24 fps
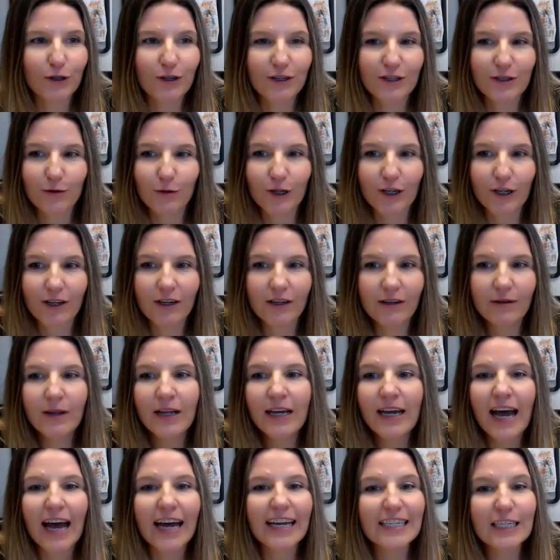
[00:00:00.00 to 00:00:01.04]
disorder,
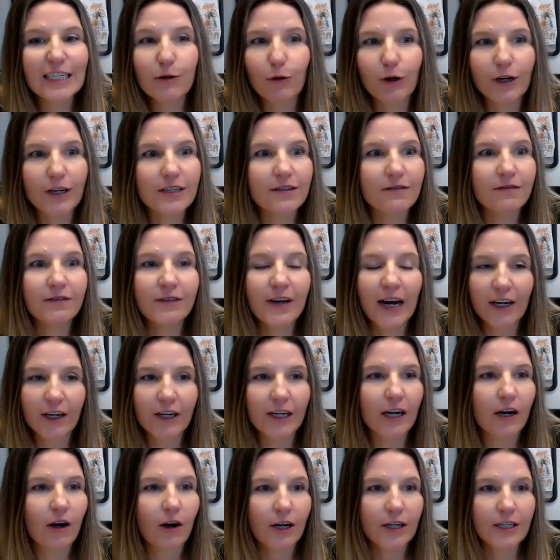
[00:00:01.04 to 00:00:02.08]
and he works
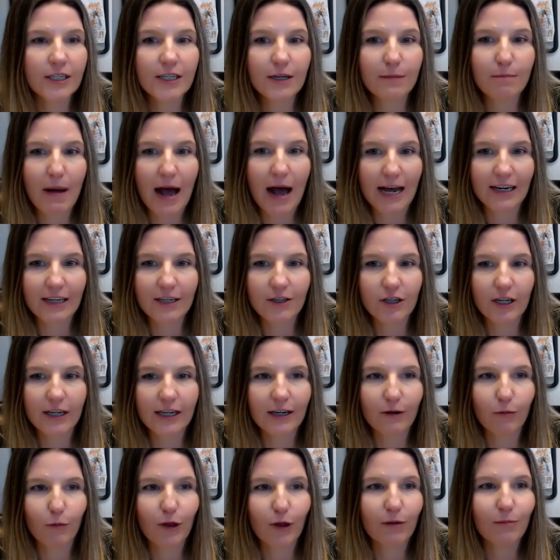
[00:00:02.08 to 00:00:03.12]
very hard to manage
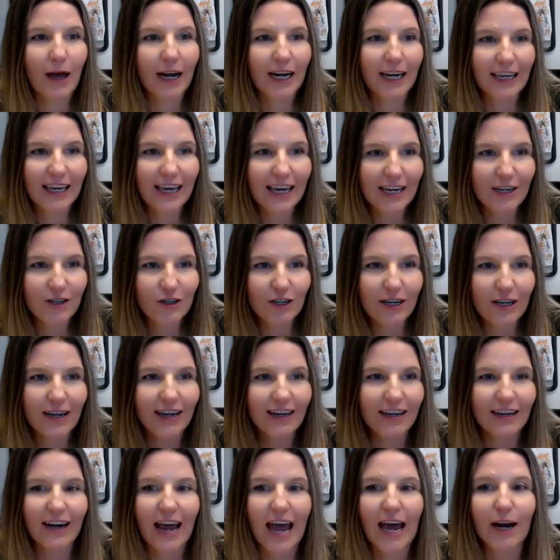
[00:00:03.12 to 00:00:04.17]
it with
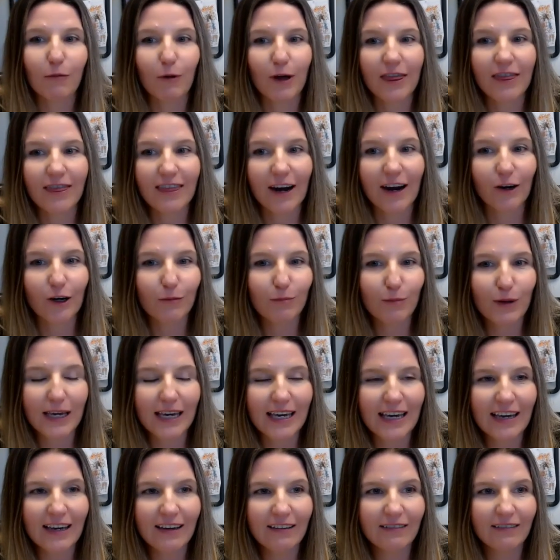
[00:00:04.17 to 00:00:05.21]
medication and with
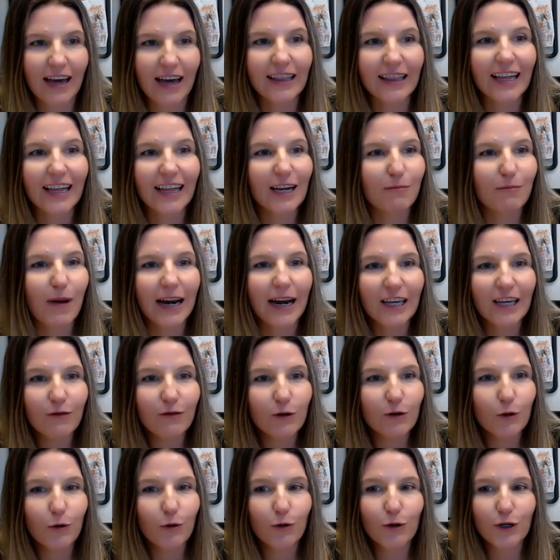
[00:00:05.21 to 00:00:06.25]
therapy. And like many of
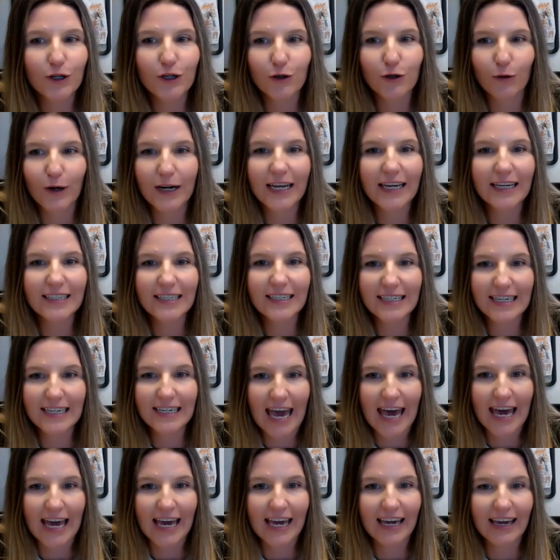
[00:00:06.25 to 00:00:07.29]
you who are joining
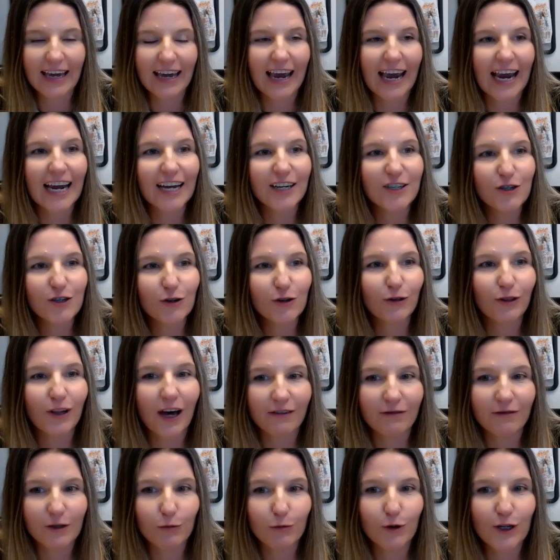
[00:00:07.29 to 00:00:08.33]
today and your
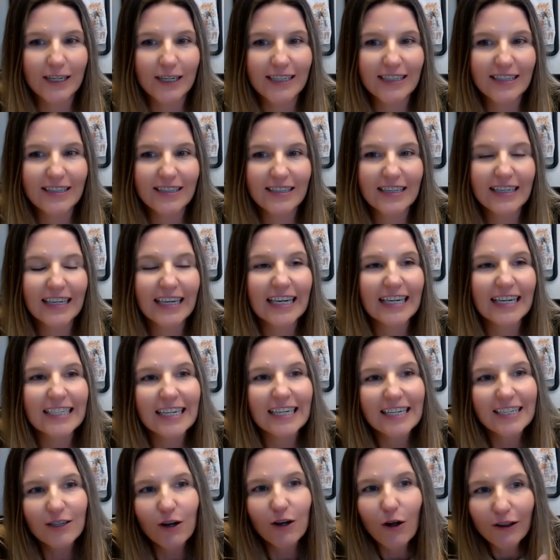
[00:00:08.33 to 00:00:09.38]
loved ones, he
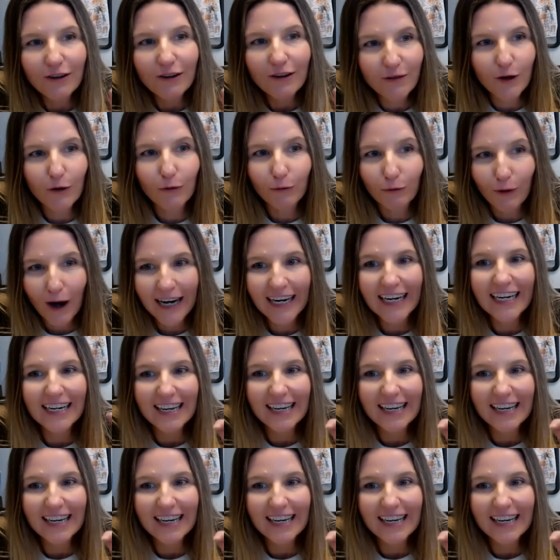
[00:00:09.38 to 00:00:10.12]
does all of the right